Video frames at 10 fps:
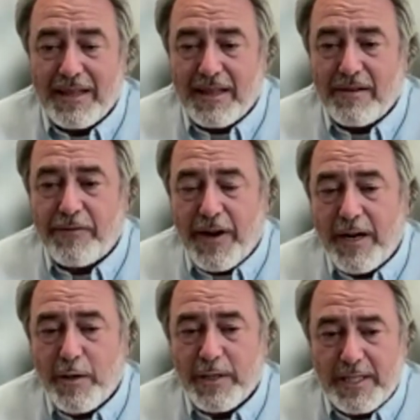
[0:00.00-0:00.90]
the
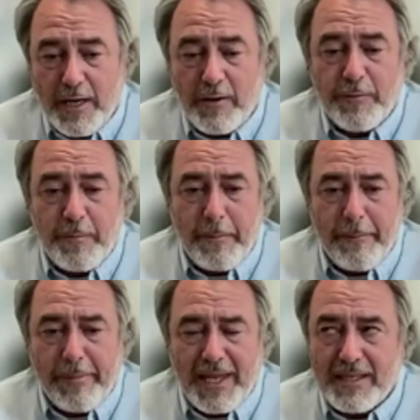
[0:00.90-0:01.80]
fire itself
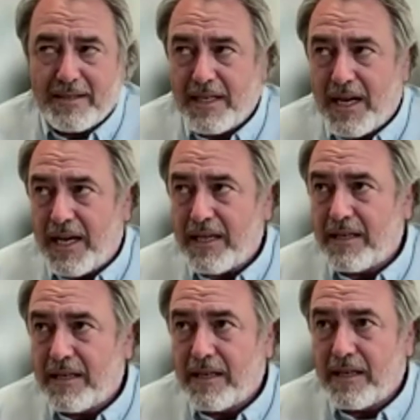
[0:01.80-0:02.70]
is
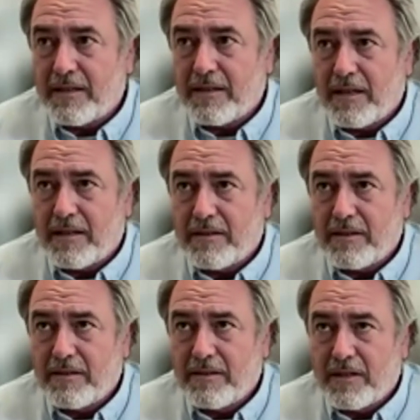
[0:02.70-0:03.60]
not
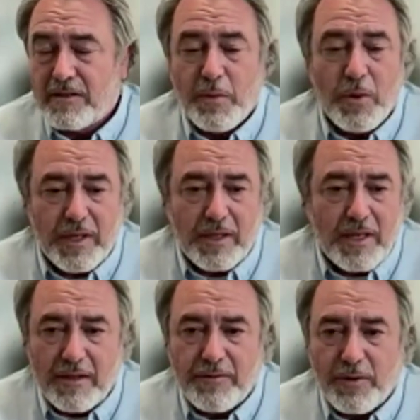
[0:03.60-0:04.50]
a smoking
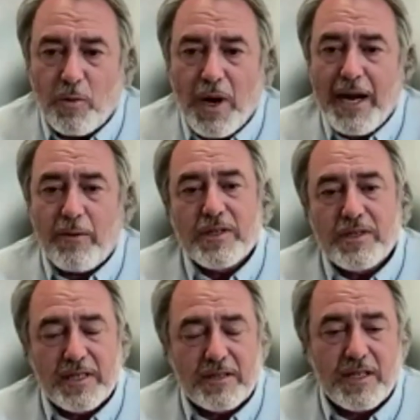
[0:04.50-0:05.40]
gun for why we're
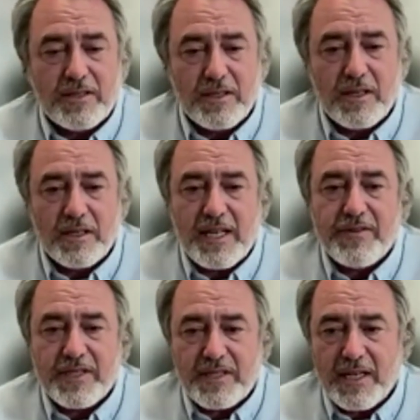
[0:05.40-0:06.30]
seeing such a
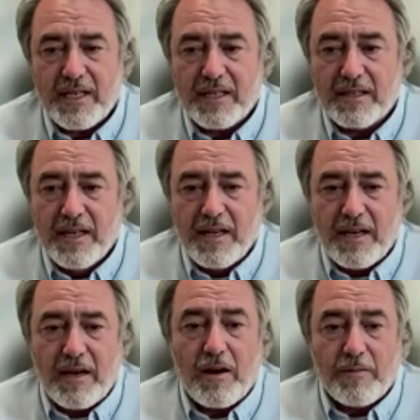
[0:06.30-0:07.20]
devastating
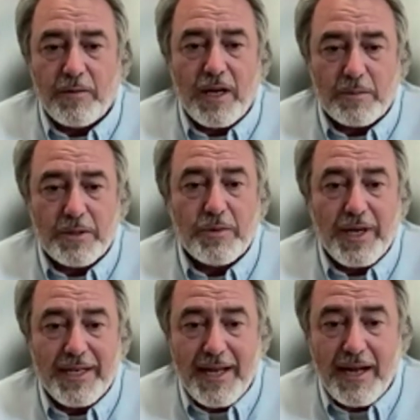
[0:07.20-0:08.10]
harmful algal bloom
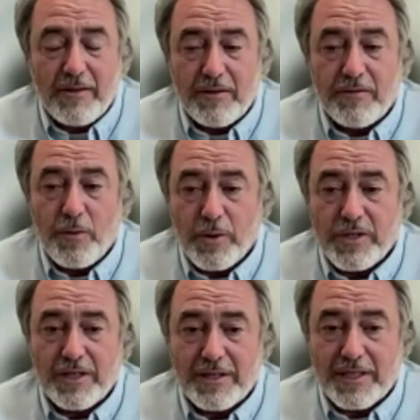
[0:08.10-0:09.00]
right now.
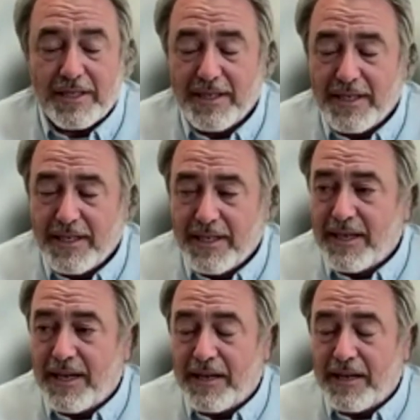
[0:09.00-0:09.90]
Unfortunately,
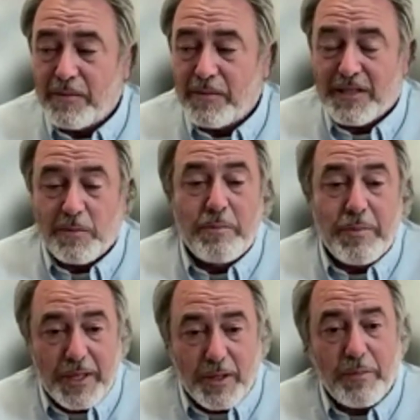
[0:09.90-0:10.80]
it's
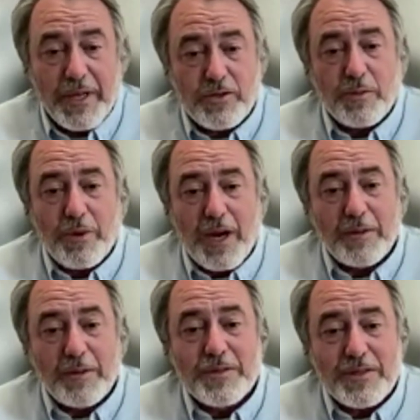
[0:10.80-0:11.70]
bigger picture
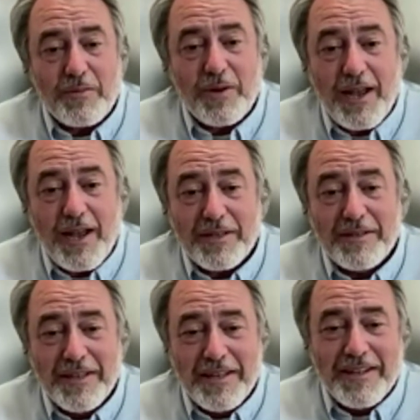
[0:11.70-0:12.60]
problems that we're
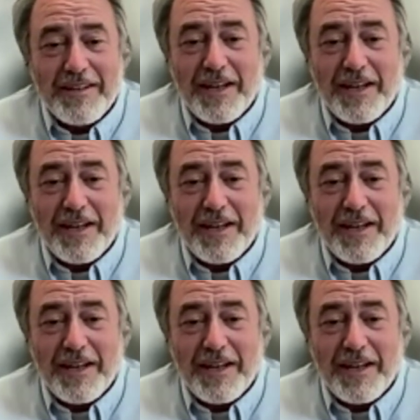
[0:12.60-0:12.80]
having,